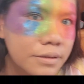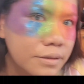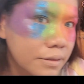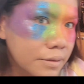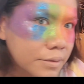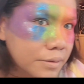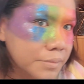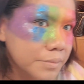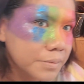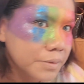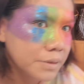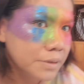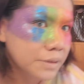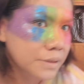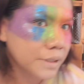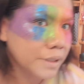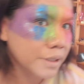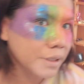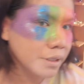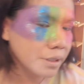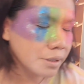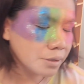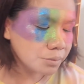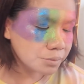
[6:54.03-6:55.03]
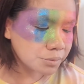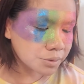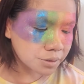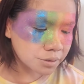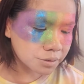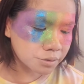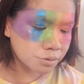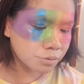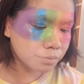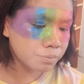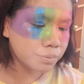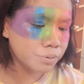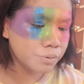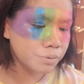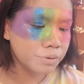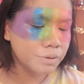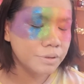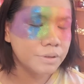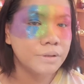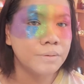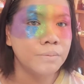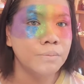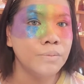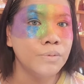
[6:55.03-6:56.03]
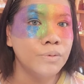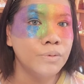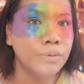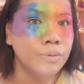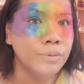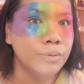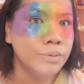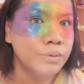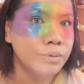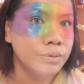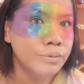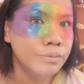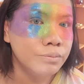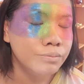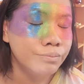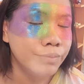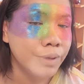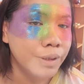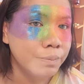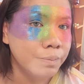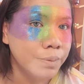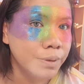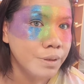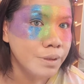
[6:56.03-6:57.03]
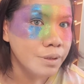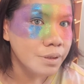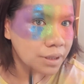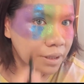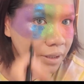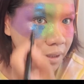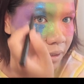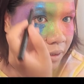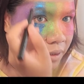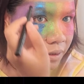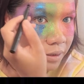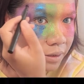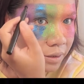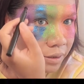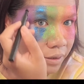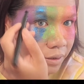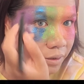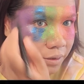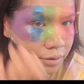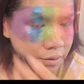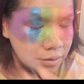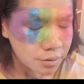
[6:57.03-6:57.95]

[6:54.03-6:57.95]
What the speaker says: So I'm thinking where to put the moon. Maybe in here.